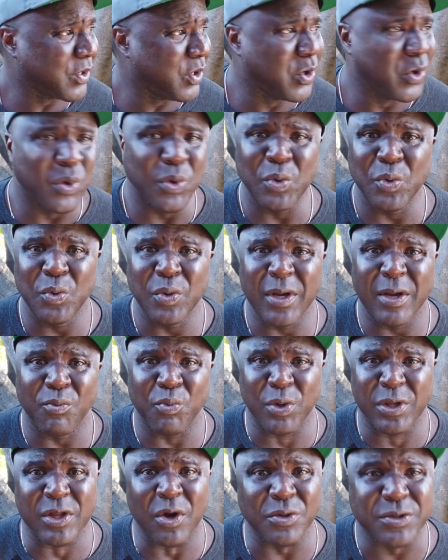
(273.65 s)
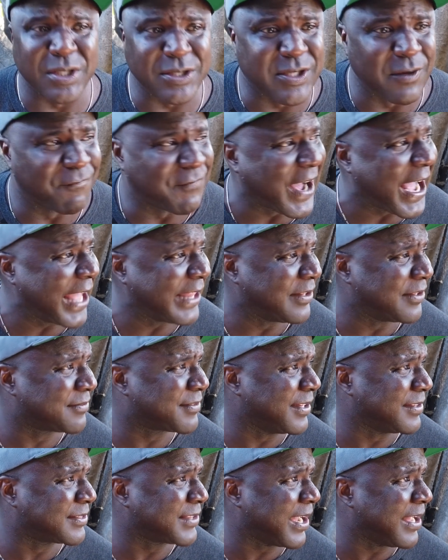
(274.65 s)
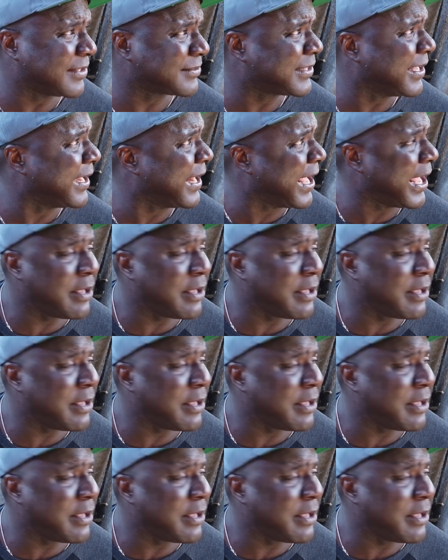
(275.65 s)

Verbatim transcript: who resulted to violence and thought that,